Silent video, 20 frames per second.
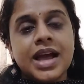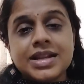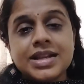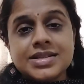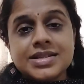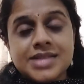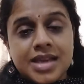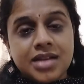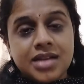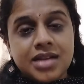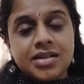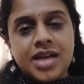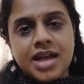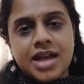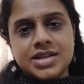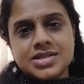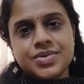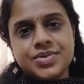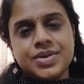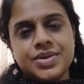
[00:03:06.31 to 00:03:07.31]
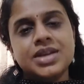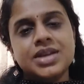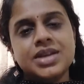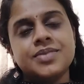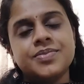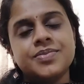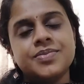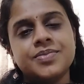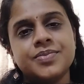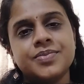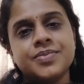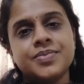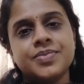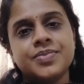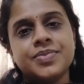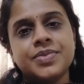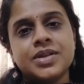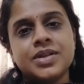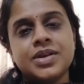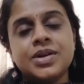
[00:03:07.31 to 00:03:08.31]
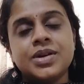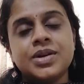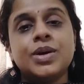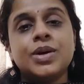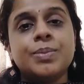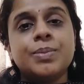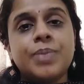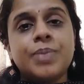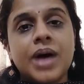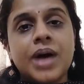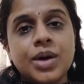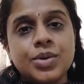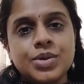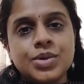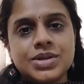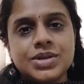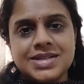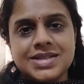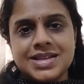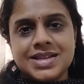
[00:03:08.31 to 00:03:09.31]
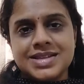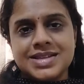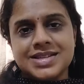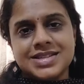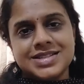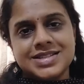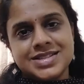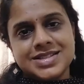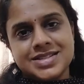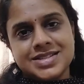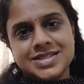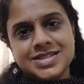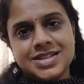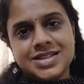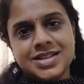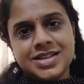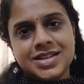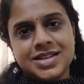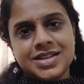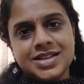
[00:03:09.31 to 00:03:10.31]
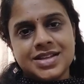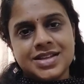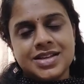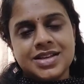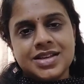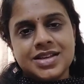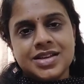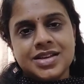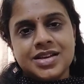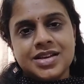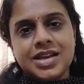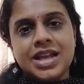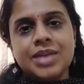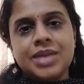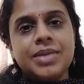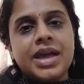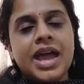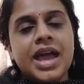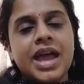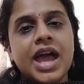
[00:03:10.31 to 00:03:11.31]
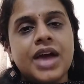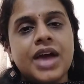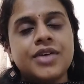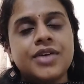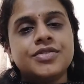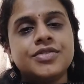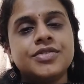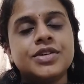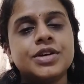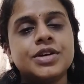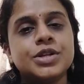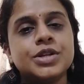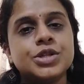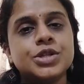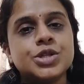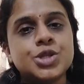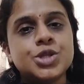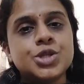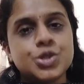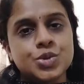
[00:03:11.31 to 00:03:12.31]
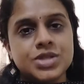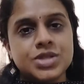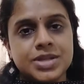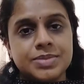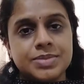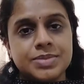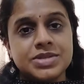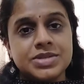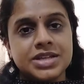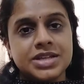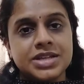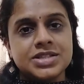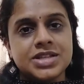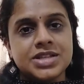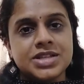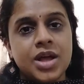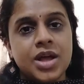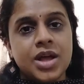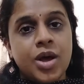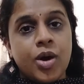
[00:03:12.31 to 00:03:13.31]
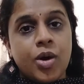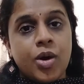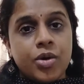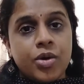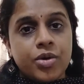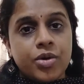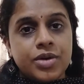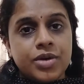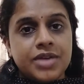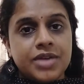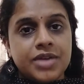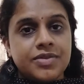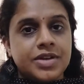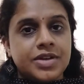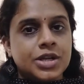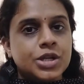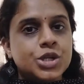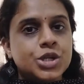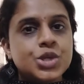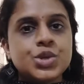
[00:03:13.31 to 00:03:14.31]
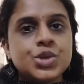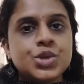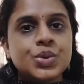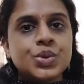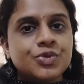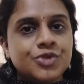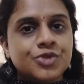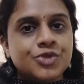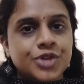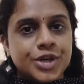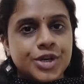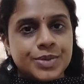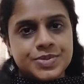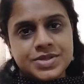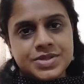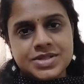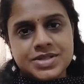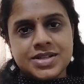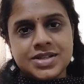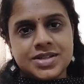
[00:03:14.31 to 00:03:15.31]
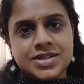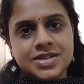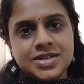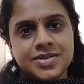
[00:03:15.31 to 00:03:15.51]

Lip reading: And the second category, compound sentences. It may have 2 subjects or even 2 verbs.